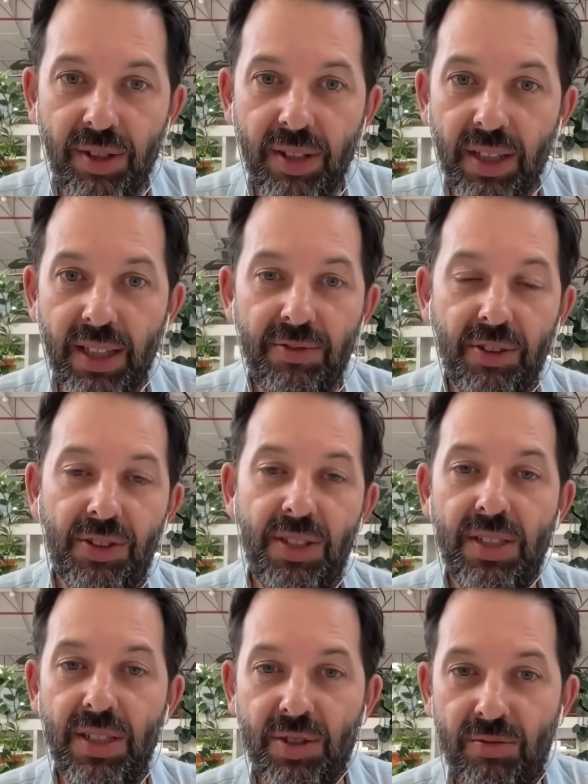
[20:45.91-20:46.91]
really, of not
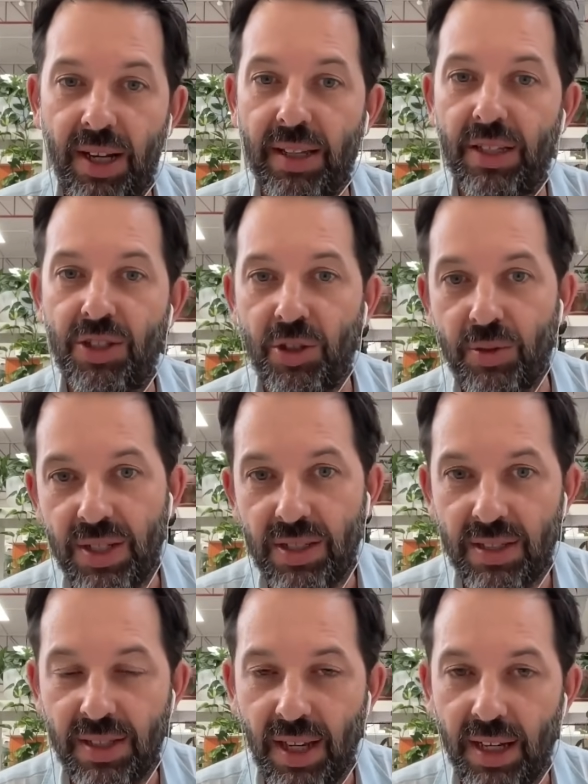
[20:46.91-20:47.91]
just Israeli Jewish
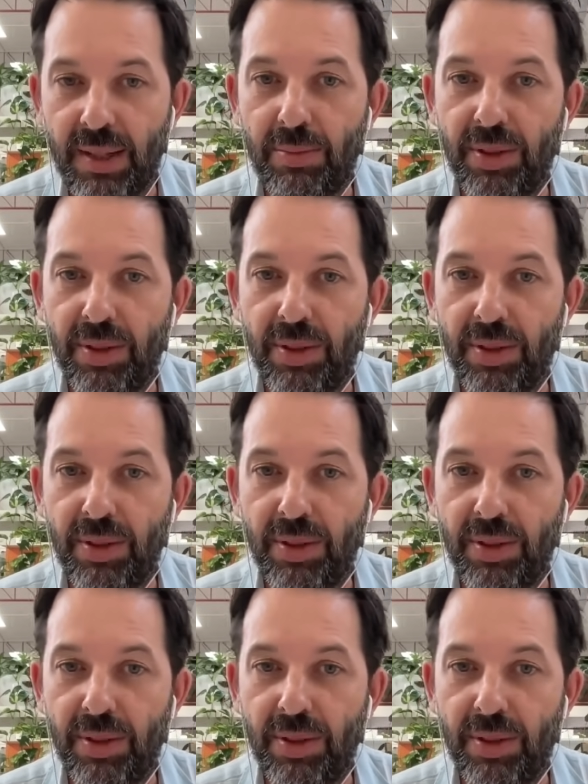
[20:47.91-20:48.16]
society,